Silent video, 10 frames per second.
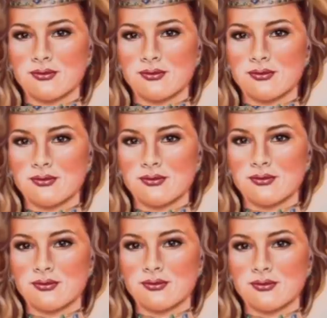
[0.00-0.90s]

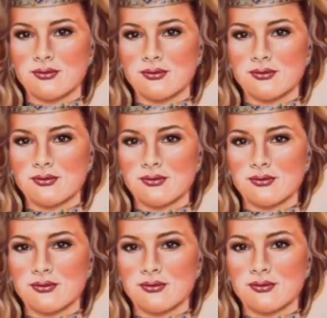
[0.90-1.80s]

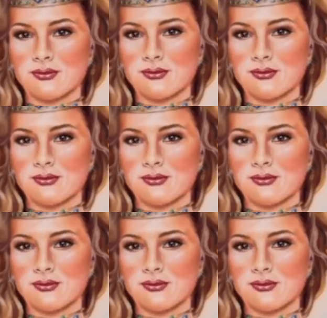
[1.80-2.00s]
[no speech]